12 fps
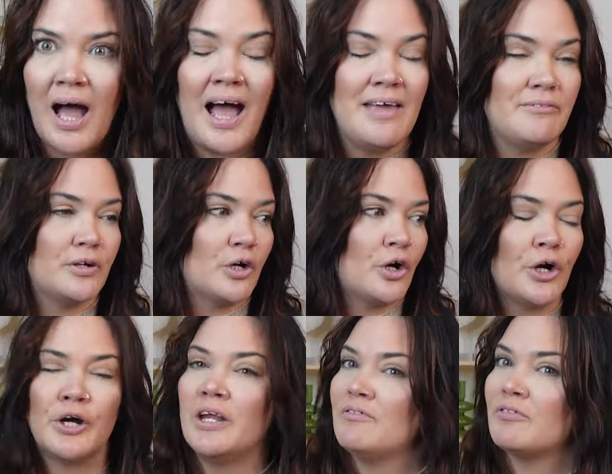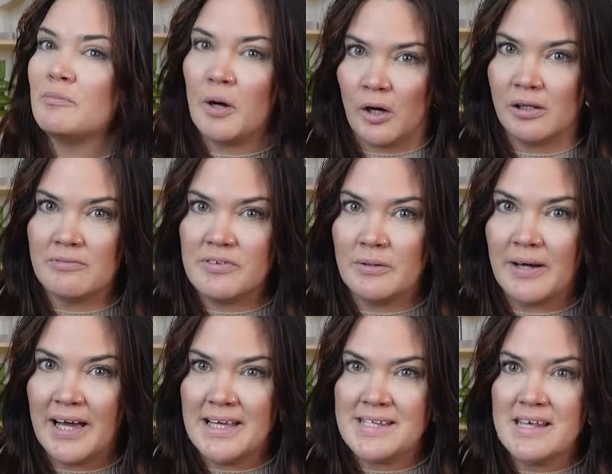I've heard it from all of you
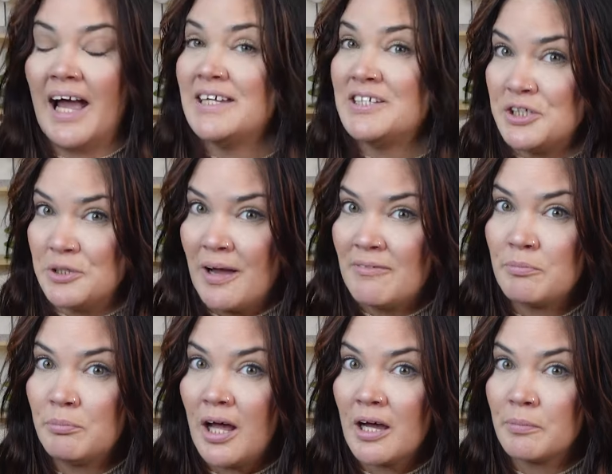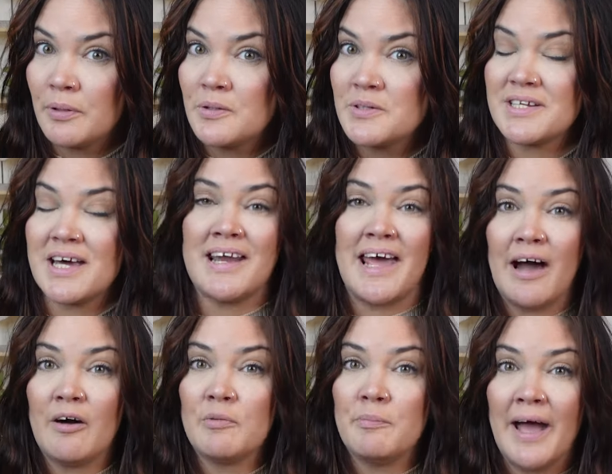guys. I do have a blog post on
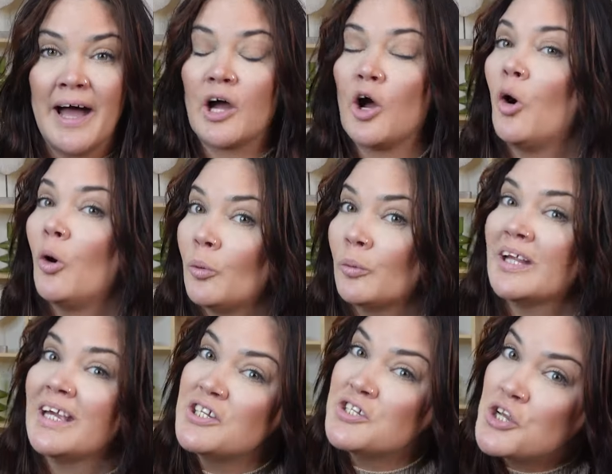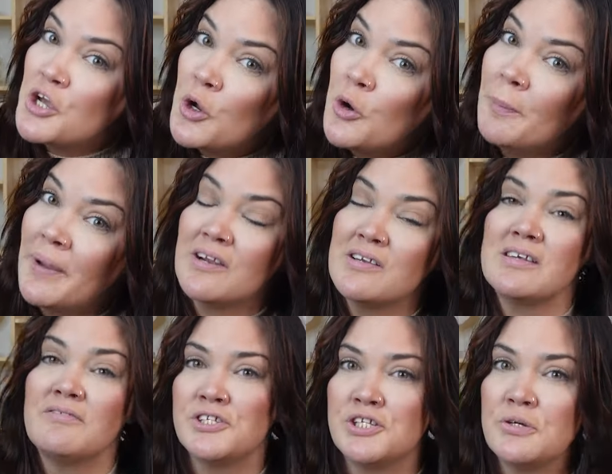how to pack only two pairs
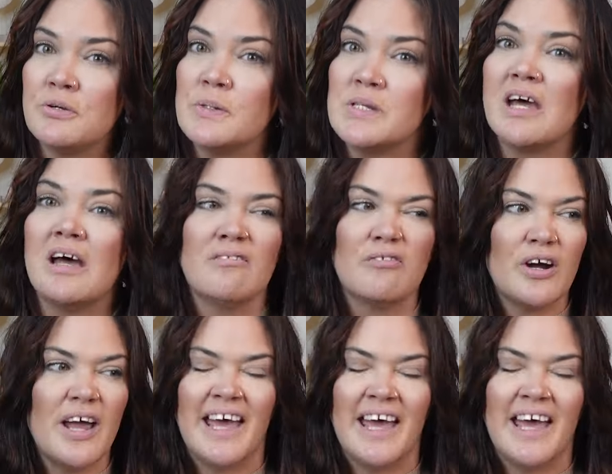of shoes for